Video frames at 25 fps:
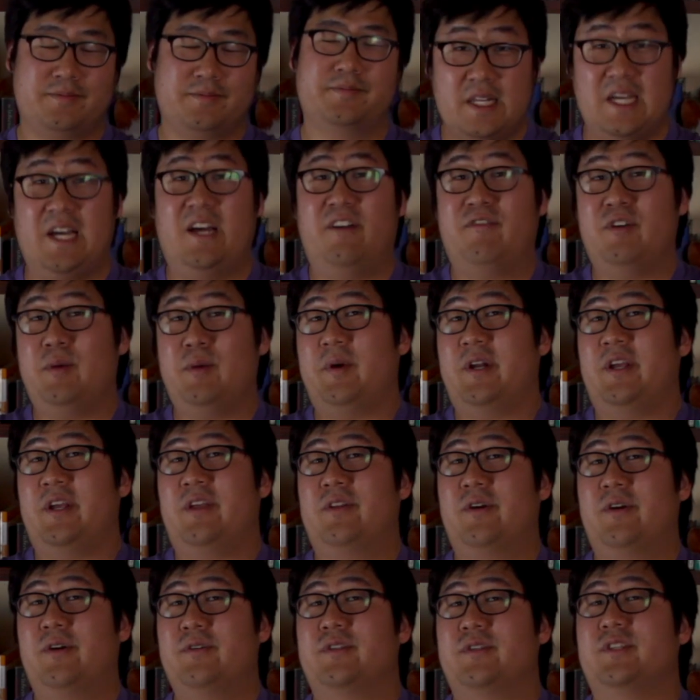Now everybody
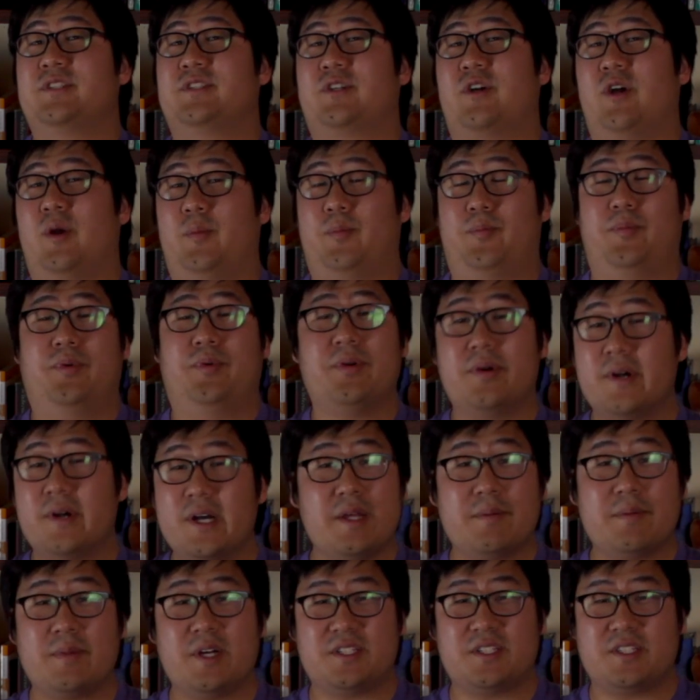knows this card
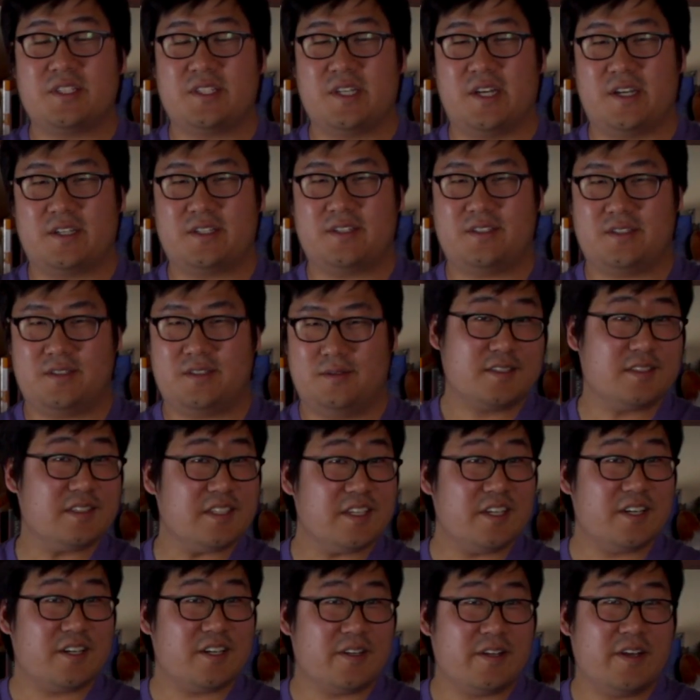pretty much sucks.
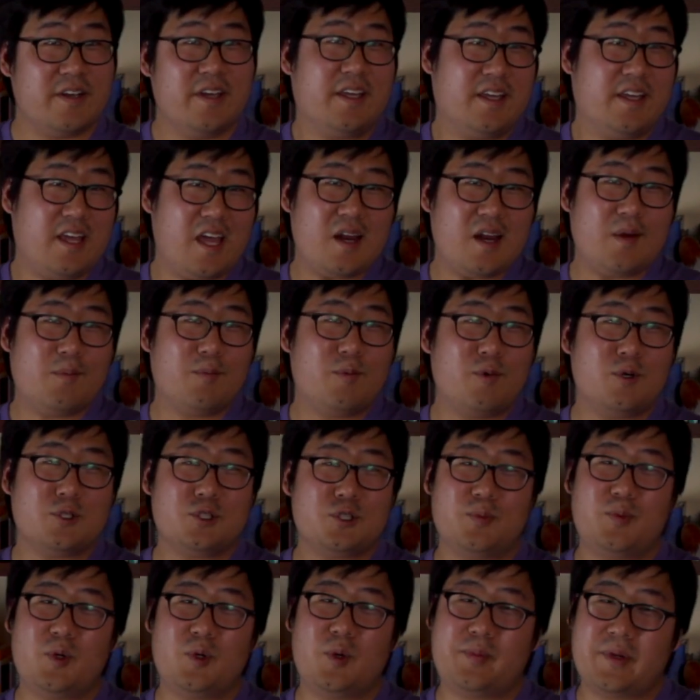Still, getting
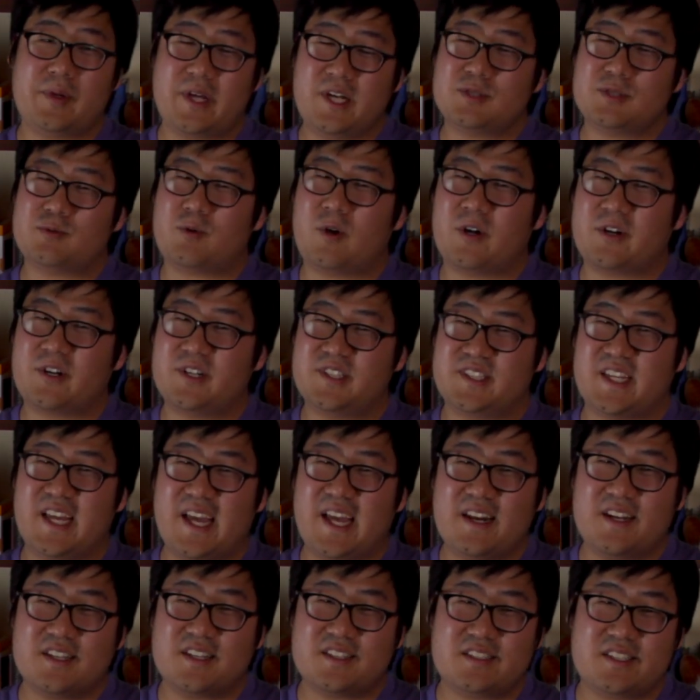multiple Planeswalkers
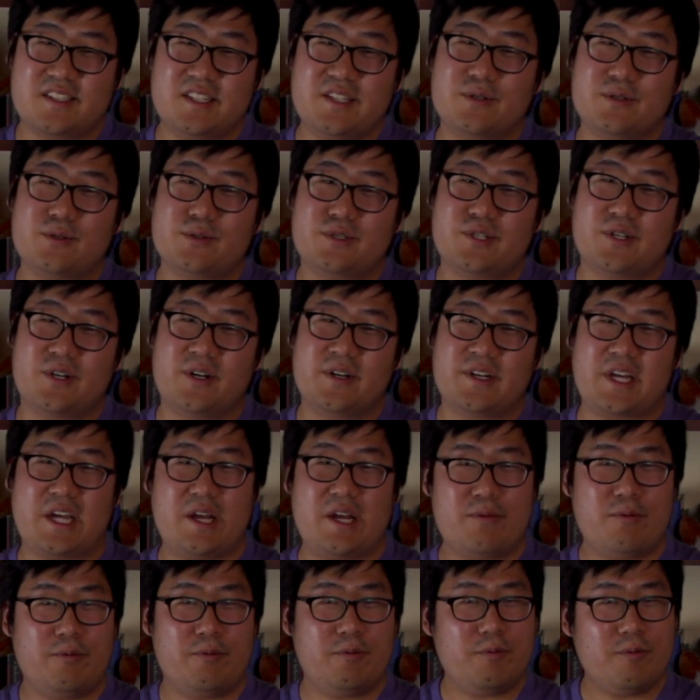in a single turn
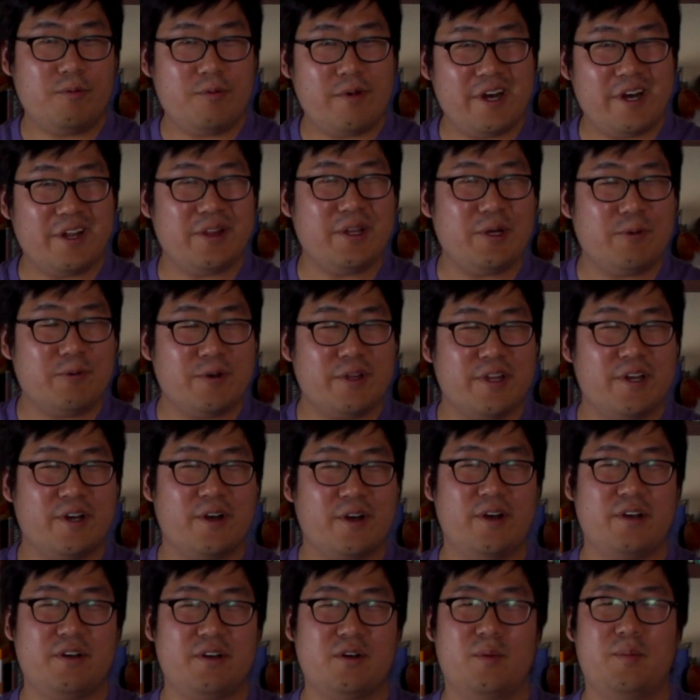can really
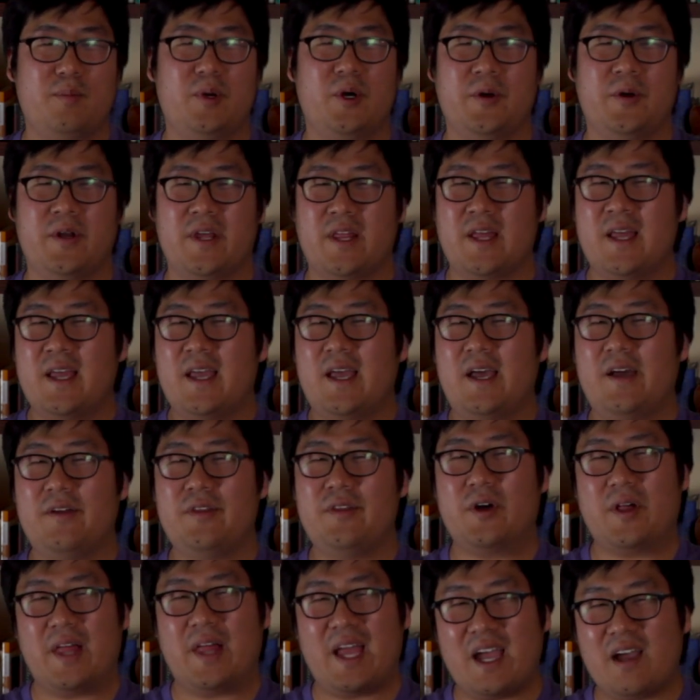hurt your opponent, and
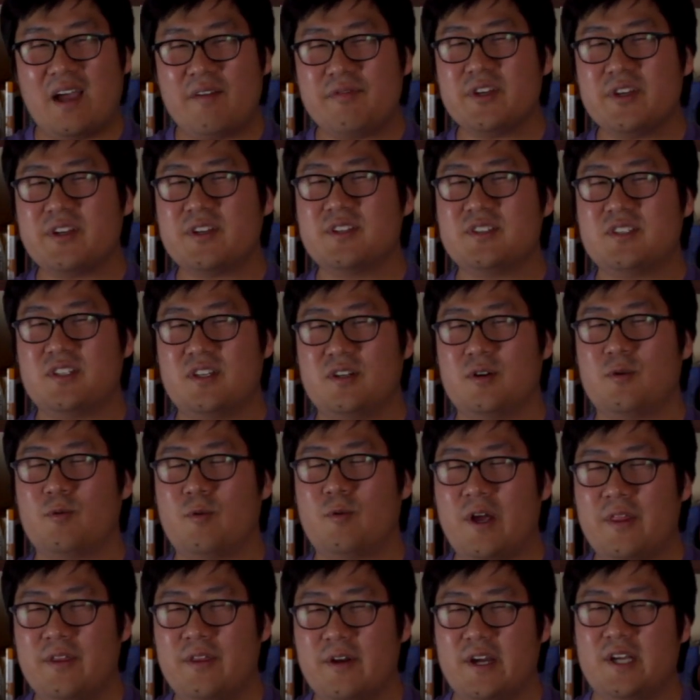they'll have to consider
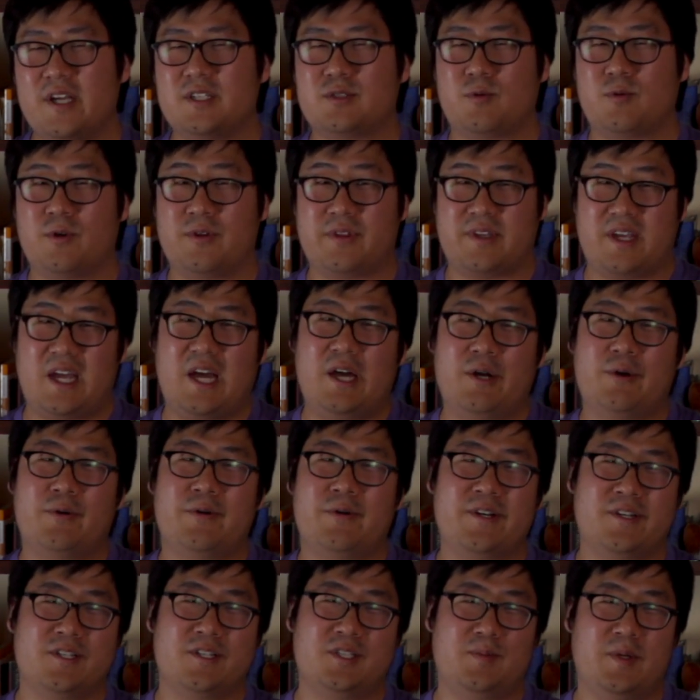whether it's worth
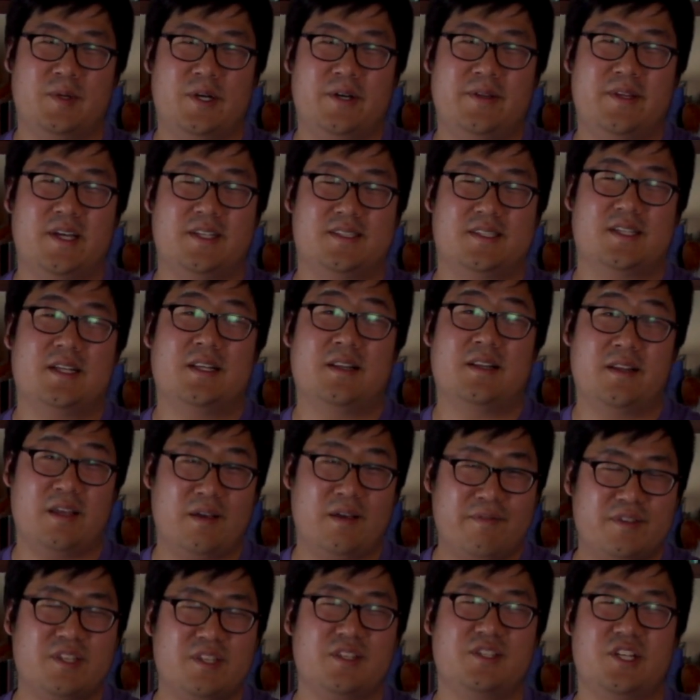countering a spell that's
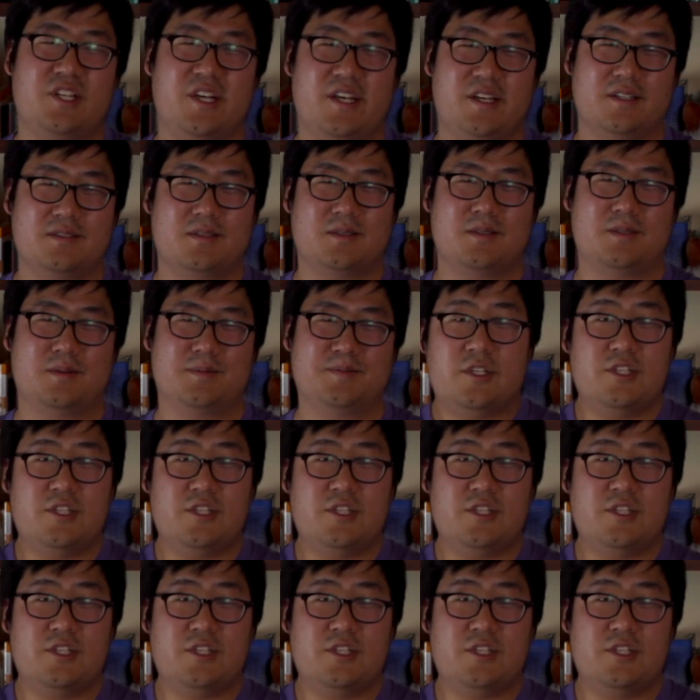left to chance.